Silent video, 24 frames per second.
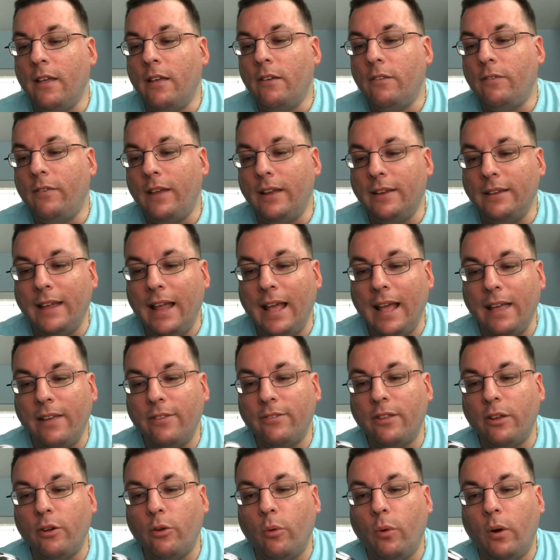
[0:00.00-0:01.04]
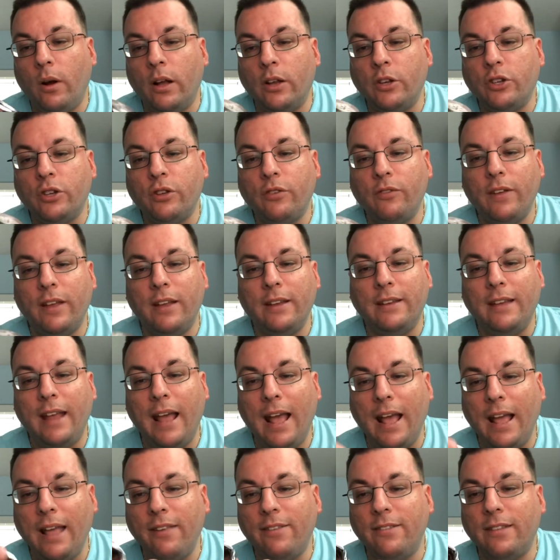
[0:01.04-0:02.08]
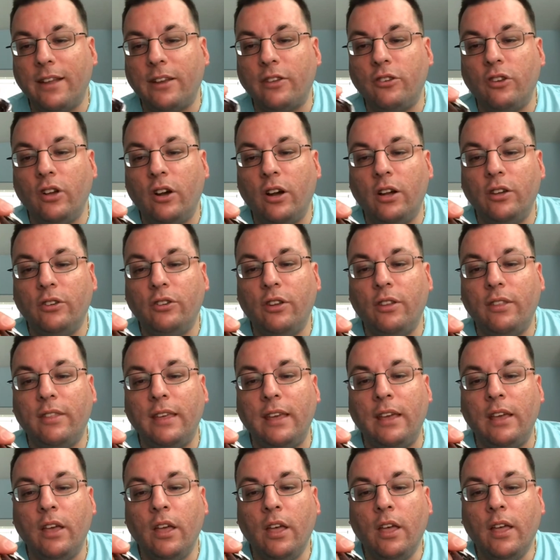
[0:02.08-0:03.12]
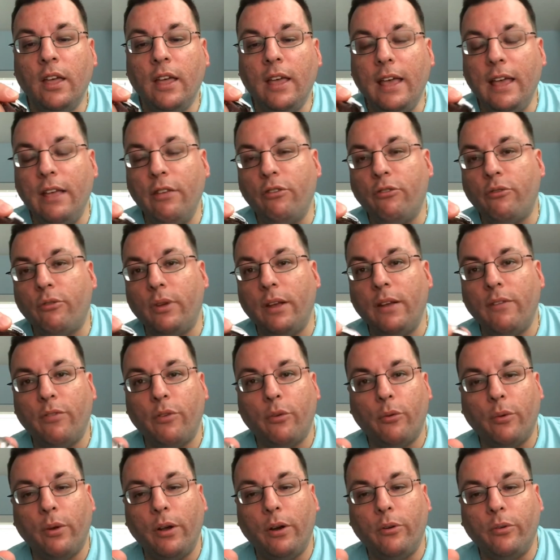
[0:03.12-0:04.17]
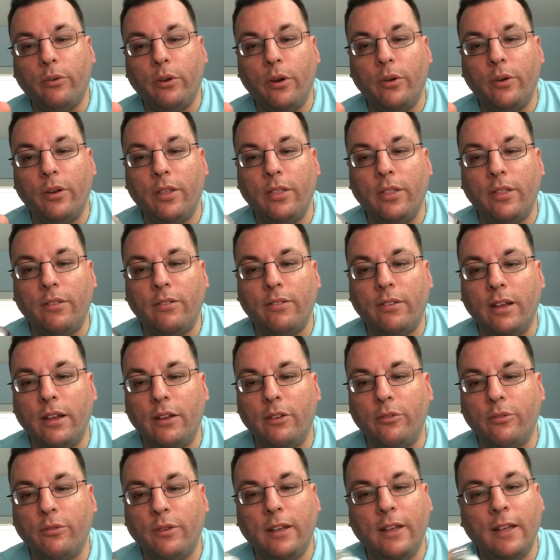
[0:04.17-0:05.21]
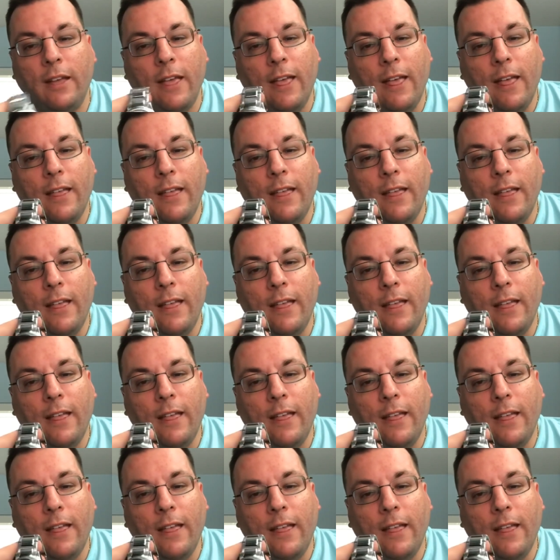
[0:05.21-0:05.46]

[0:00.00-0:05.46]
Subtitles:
Fantastic watch, fantastic nod to the history of the railroad in this country.